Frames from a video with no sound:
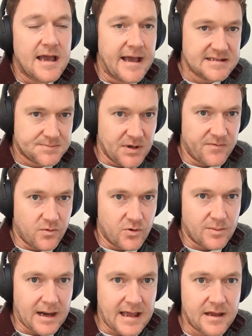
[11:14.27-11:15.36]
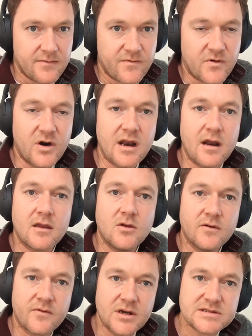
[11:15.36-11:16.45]
has put forward a plan for an
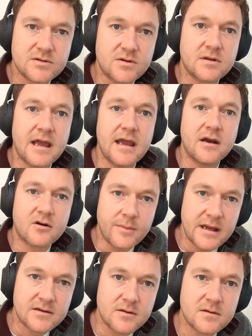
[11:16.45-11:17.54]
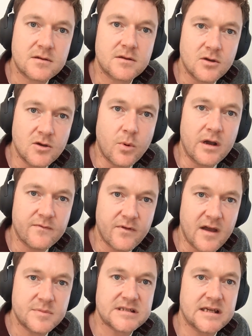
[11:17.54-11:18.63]
universal, incremental
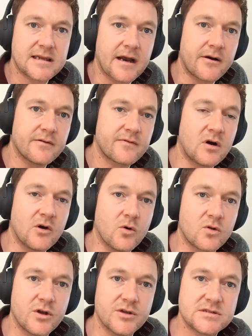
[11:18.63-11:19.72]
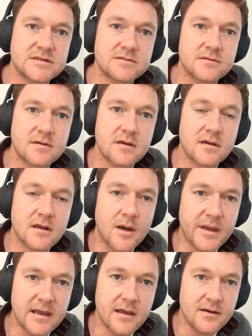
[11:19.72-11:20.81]
2.5% tariff on all goods
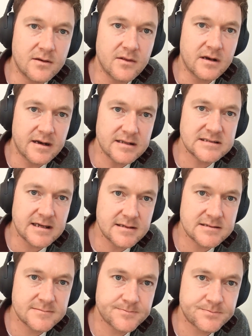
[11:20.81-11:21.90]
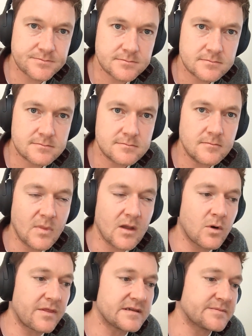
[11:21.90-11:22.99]
coming into the United States.
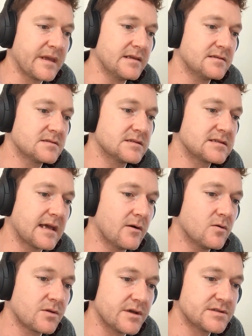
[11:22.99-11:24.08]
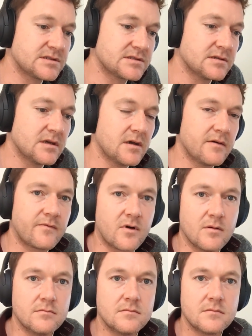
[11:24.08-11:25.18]
What this means is that all goods
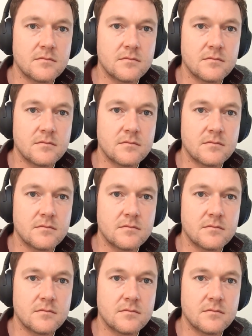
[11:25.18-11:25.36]
from